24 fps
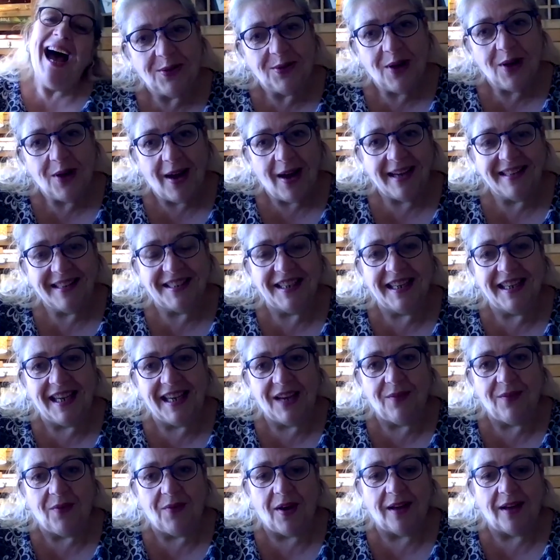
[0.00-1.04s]
like to
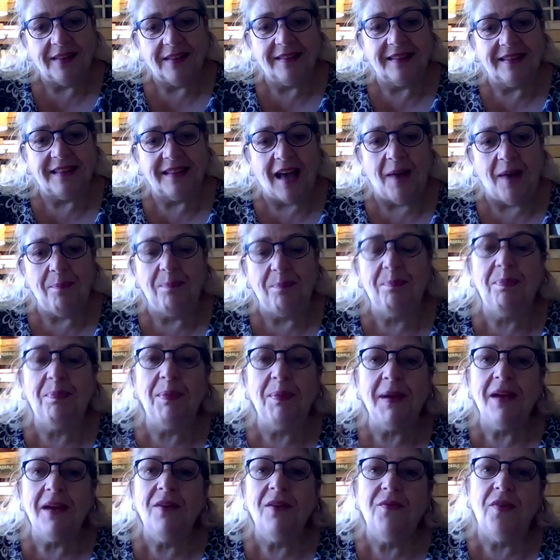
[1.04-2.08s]
give us a
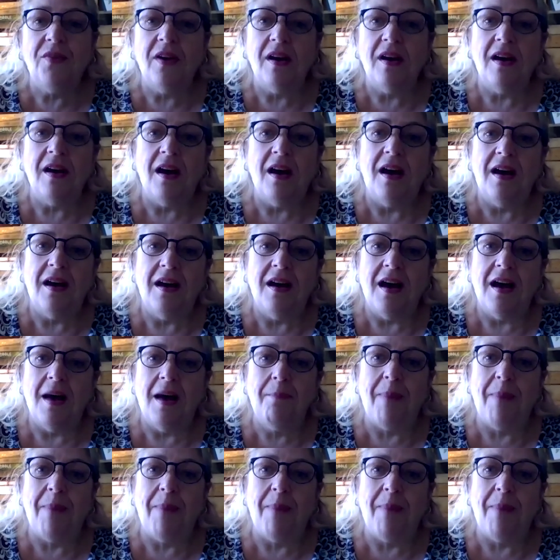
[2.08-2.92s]
bit of a